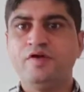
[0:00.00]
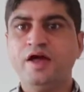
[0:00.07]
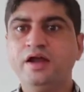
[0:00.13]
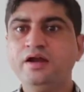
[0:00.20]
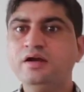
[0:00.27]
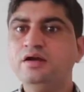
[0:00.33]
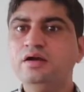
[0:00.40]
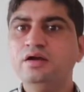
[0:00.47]

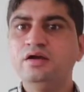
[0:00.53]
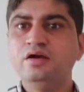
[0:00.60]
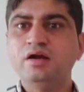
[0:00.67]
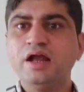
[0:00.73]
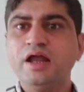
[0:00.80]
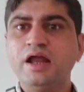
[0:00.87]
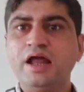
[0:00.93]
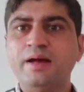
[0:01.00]

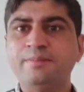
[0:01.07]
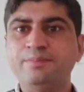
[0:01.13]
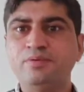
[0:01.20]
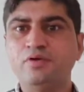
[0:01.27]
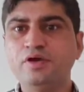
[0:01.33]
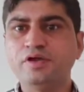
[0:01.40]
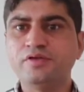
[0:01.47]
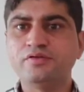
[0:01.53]
where
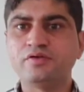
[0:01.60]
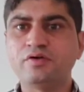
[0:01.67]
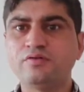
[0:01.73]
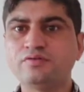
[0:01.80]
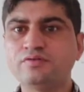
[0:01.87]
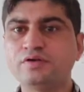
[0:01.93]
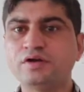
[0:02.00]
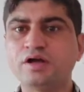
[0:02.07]
employees
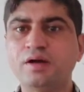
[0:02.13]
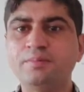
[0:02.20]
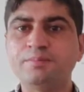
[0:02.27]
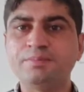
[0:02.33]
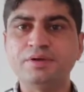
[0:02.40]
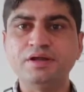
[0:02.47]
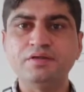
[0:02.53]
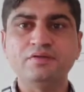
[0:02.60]
of the
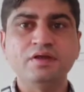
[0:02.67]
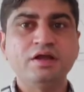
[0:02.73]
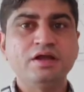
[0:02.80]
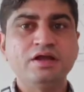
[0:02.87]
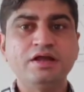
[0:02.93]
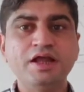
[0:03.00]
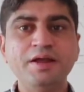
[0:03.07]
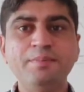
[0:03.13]
companies
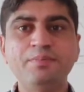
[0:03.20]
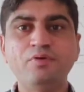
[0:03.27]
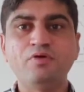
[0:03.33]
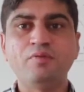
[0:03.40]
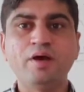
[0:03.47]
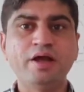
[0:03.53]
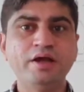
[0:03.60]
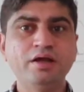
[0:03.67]
they
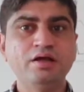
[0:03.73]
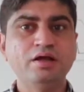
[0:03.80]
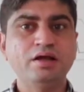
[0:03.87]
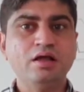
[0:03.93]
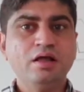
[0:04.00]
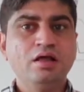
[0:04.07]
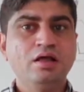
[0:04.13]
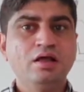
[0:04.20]

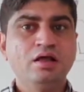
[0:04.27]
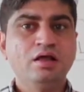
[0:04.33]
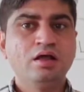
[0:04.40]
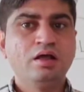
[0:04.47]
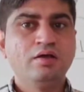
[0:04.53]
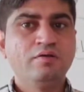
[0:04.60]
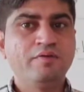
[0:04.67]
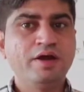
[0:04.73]
provide
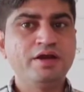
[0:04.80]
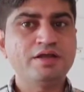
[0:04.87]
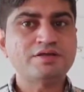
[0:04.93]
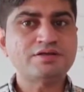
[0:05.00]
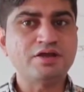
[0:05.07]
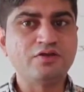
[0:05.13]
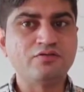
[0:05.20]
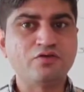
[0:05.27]

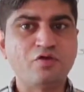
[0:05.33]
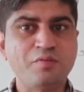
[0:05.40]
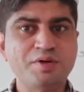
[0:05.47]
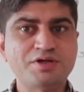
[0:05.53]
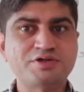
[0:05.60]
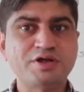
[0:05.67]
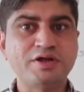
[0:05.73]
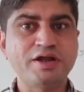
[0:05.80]
various
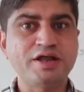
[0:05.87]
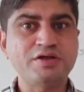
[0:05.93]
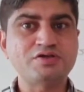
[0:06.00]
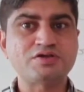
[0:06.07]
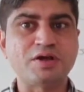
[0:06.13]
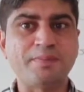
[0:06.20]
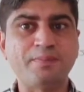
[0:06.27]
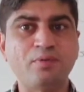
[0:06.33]
information
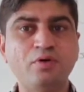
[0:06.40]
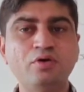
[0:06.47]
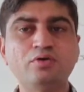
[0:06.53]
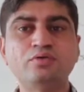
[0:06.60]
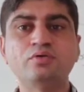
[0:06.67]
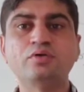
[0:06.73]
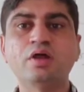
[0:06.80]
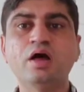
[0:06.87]
and
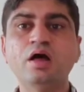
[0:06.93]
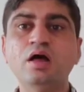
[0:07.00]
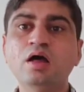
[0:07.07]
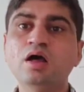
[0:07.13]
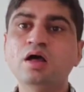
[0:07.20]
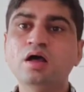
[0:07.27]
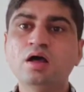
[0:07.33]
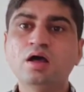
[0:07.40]
support to the
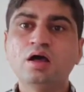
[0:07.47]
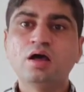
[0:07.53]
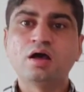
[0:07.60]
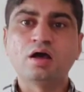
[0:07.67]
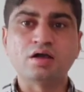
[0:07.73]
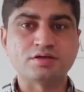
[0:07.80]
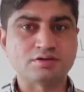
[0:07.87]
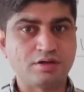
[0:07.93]

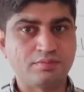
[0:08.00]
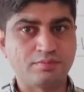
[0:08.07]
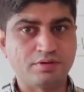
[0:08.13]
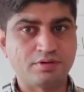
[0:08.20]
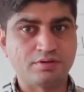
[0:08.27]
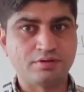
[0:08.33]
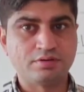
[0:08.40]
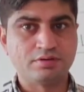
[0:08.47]

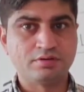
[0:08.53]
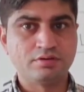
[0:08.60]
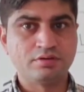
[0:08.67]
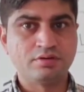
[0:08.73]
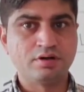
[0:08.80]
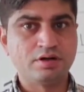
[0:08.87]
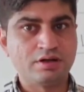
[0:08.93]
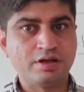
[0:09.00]
customer,
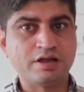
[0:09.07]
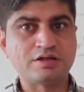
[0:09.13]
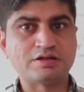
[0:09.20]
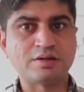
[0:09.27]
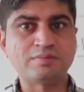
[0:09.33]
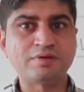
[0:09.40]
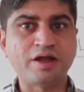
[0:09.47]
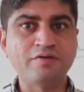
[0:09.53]
and
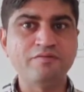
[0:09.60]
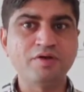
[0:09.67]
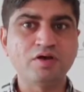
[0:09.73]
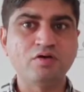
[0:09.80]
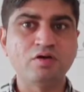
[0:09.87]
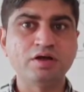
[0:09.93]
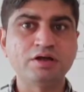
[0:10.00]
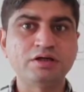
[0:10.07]
sometimes
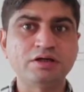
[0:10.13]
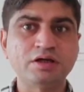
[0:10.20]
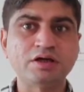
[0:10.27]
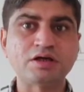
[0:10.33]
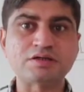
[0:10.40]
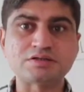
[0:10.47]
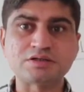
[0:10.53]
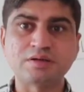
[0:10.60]
we call it the
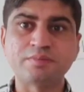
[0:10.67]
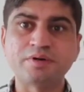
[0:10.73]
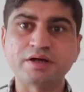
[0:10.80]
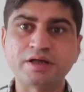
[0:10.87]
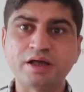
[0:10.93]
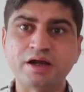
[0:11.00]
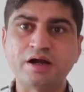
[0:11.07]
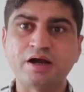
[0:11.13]

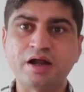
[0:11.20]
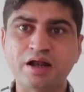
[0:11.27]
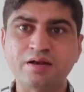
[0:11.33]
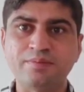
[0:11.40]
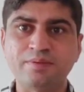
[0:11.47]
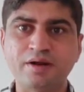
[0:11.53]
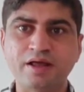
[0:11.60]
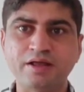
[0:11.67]
customer care
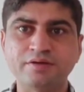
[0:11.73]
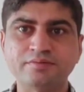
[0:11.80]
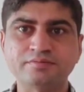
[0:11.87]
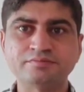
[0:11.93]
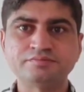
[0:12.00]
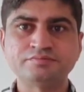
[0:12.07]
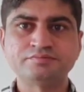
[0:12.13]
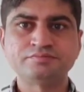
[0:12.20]
helpline.